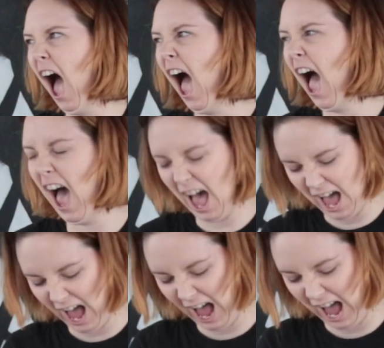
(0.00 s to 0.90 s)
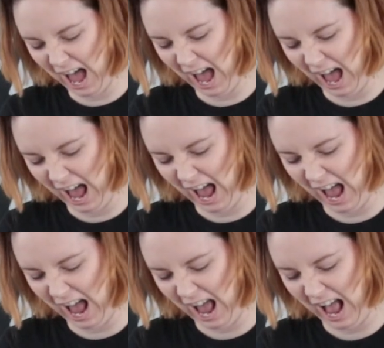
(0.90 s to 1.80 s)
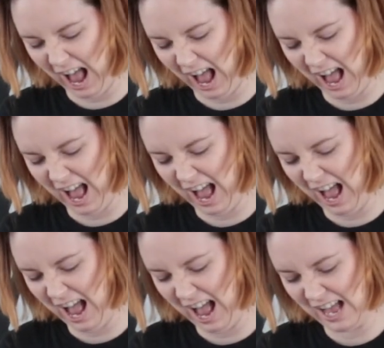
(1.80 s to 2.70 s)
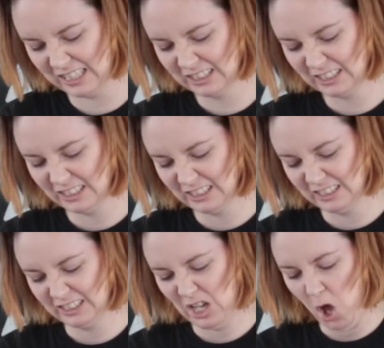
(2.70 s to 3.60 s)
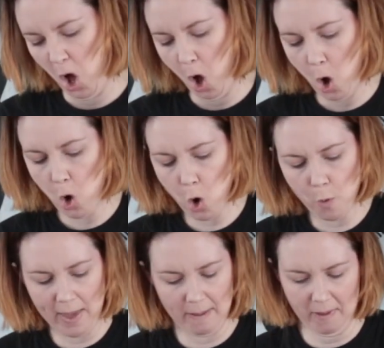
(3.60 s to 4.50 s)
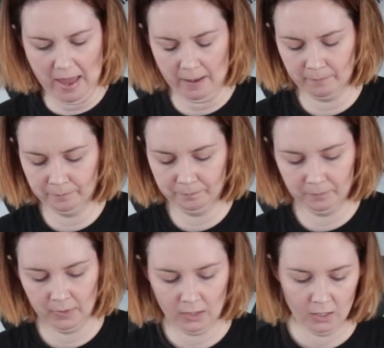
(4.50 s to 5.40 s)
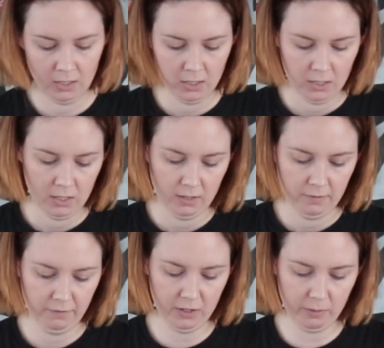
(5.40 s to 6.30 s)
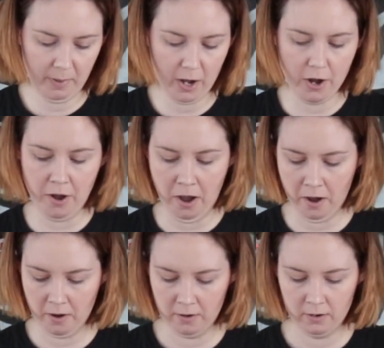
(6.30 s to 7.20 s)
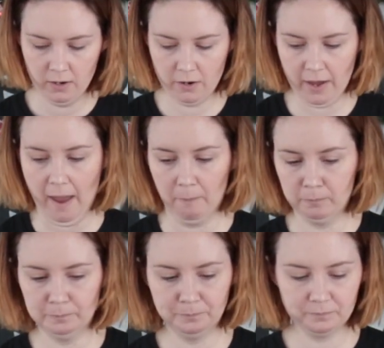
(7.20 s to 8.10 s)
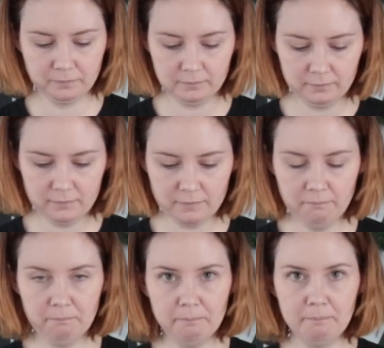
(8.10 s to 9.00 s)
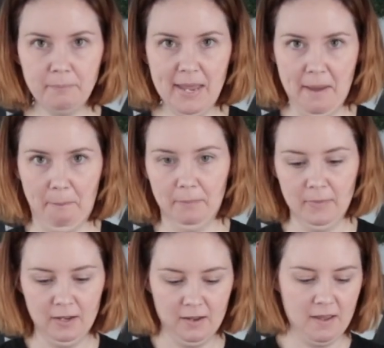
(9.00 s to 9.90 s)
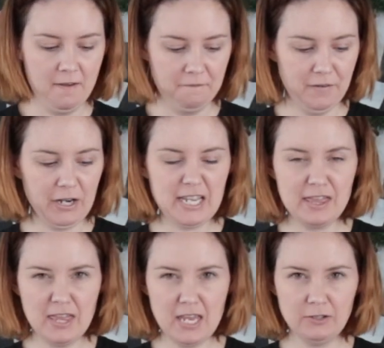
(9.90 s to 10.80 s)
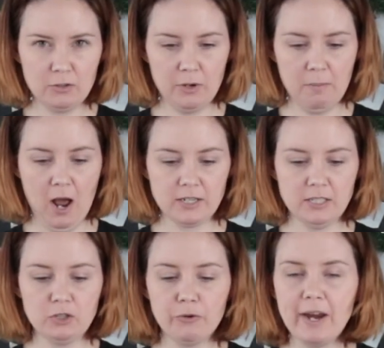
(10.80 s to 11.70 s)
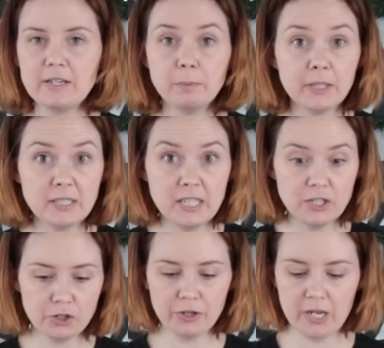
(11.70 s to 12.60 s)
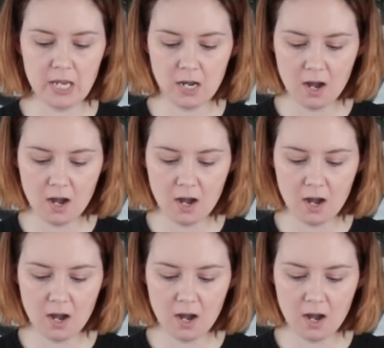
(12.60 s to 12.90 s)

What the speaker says: Ah ha ha ha ha ha ha ha. Ooh baby! You burn! Okay. Bam. Very thin sort of boxes, great to put a t-shirt in.